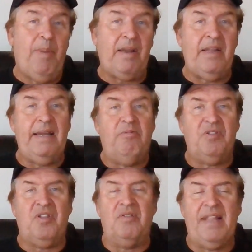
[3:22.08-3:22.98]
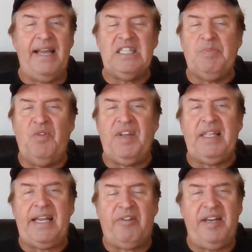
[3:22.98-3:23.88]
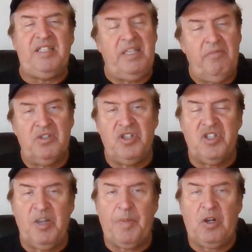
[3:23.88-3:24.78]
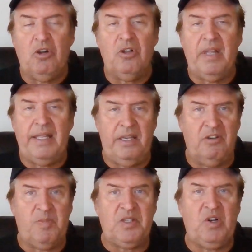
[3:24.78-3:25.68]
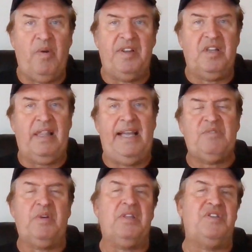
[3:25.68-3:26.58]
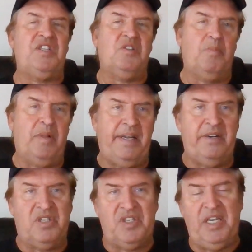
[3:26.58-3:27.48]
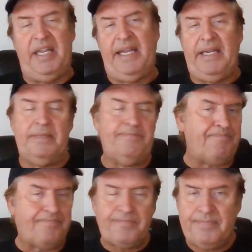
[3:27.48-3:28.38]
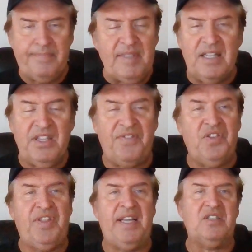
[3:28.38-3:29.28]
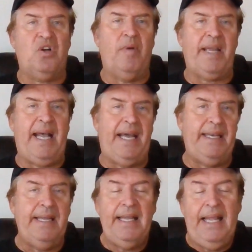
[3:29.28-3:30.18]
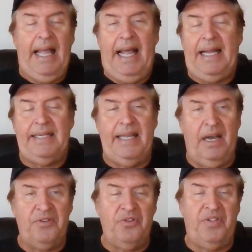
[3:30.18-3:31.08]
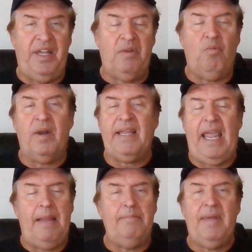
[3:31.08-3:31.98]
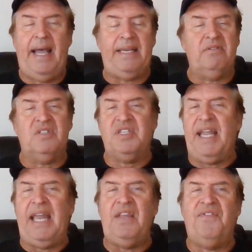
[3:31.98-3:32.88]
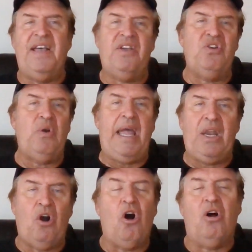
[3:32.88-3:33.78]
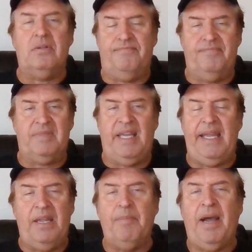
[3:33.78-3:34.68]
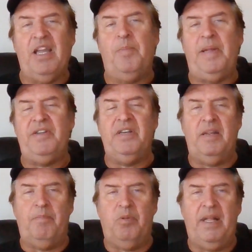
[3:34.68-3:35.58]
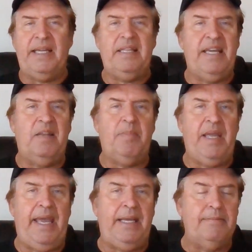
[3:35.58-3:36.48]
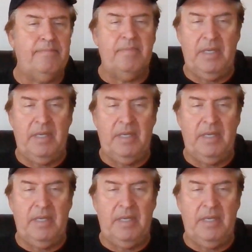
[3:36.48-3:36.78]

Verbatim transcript: but with lines moving like crazy, which is typical, uh, you know, especially going into the last week of the season, players sitting, different things going on. Uh, other than one game, I didn't see any value at all. Okay, in my opinion, in playing the NBA